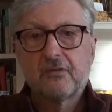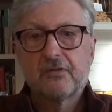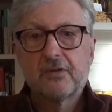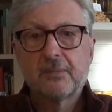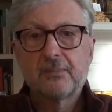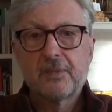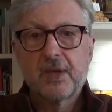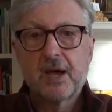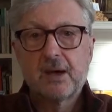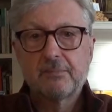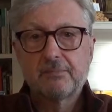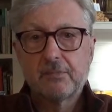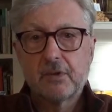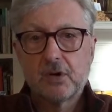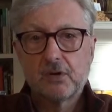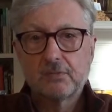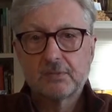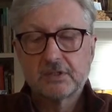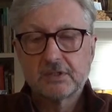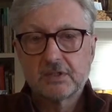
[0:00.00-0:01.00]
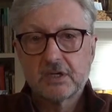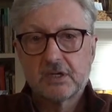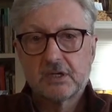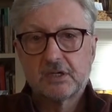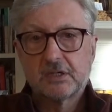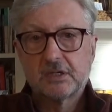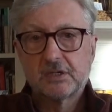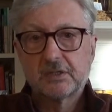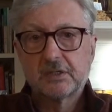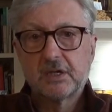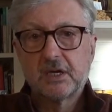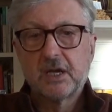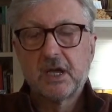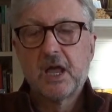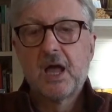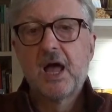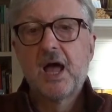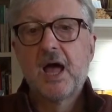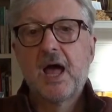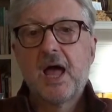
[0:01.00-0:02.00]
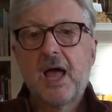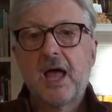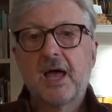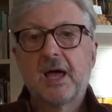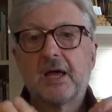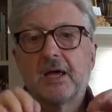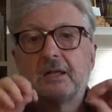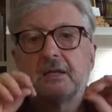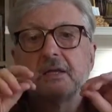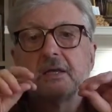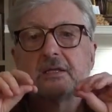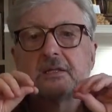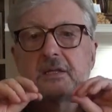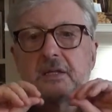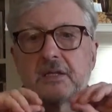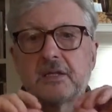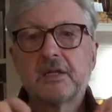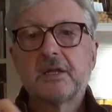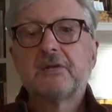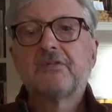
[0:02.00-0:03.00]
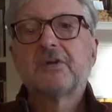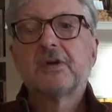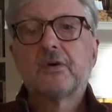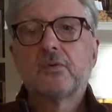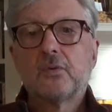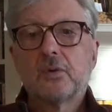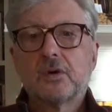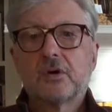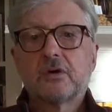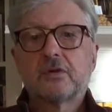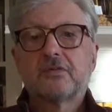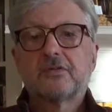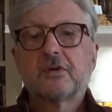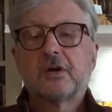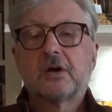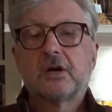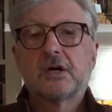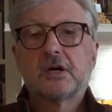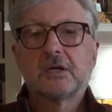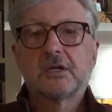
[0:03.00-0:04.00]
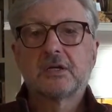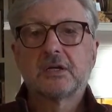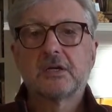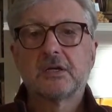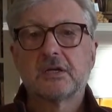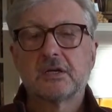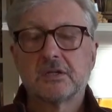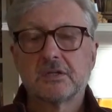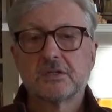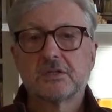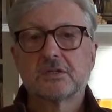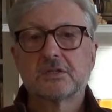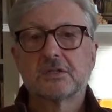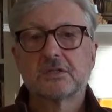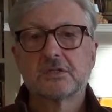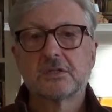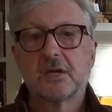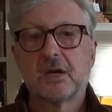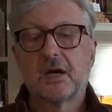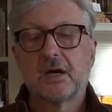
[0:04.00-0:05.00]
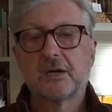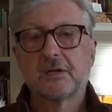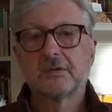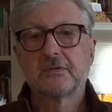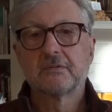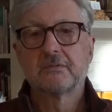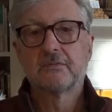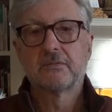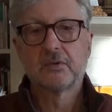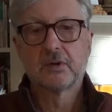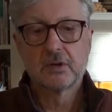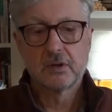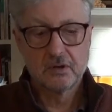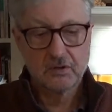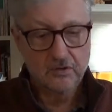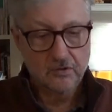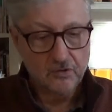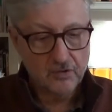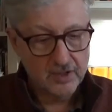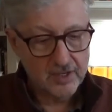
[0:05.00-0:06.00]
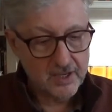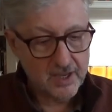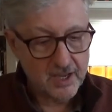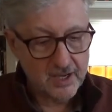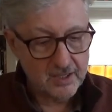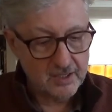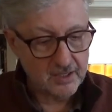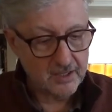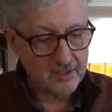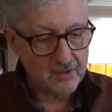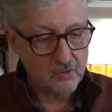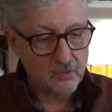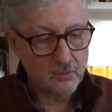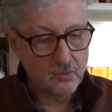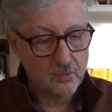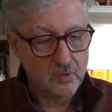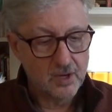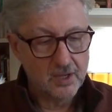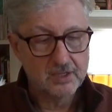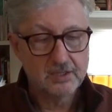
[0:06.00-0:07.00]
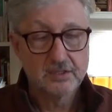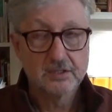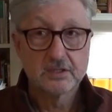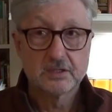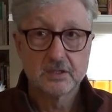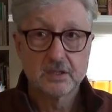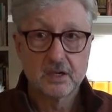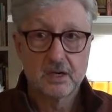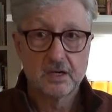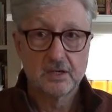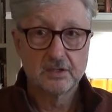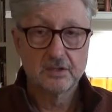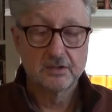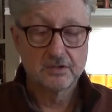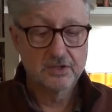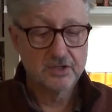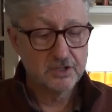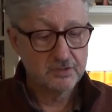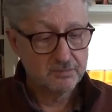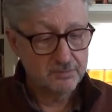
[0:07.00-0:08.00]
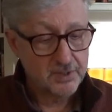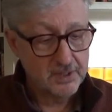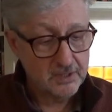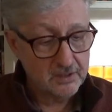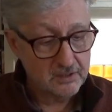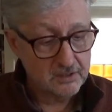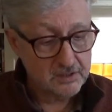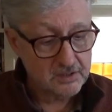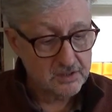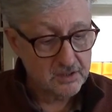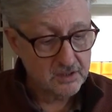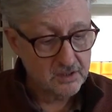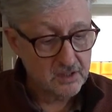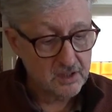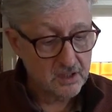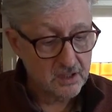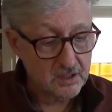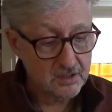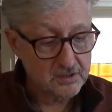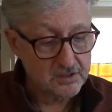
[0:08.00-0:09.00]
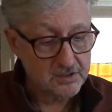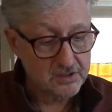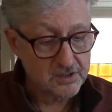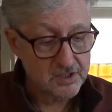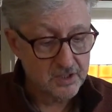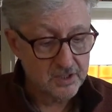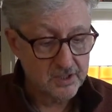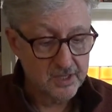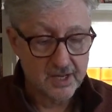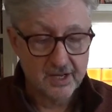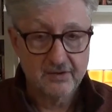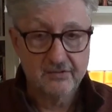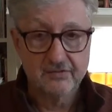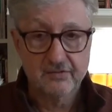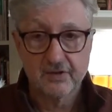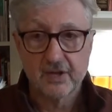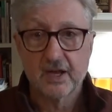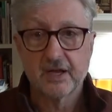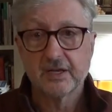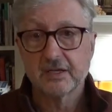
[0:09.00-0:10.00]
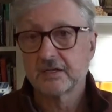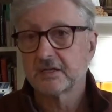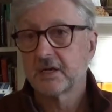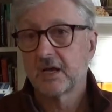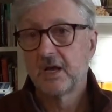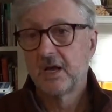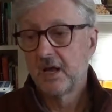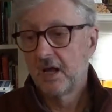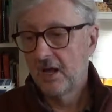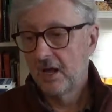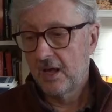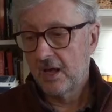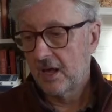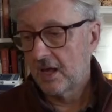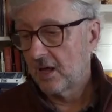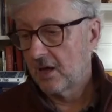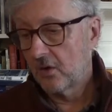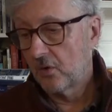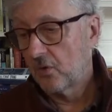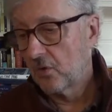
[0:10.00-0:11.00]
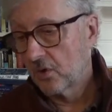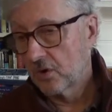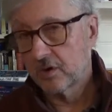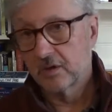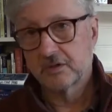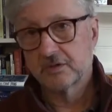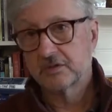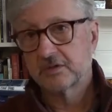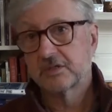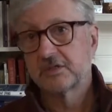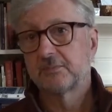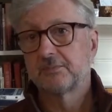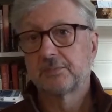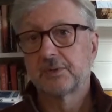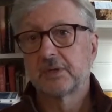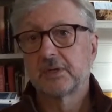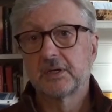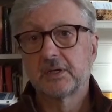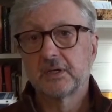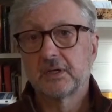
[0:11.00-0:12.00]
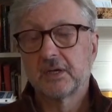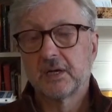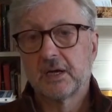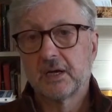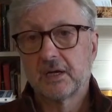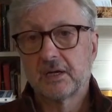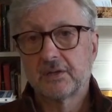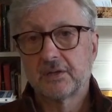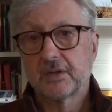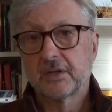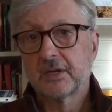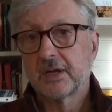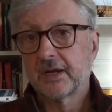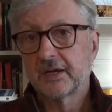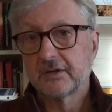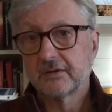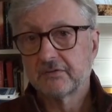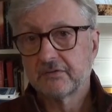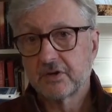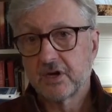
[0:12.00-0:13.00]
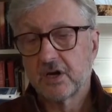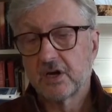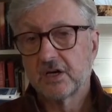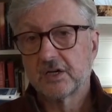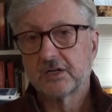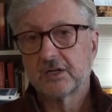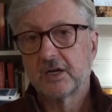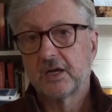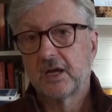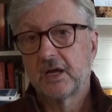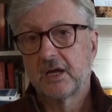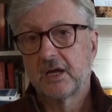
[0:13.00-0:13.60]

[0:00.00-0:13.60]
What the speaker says: from that moment on, and that the living word of God is creating what Eugene Peterson calls the life light, or simply the light of God,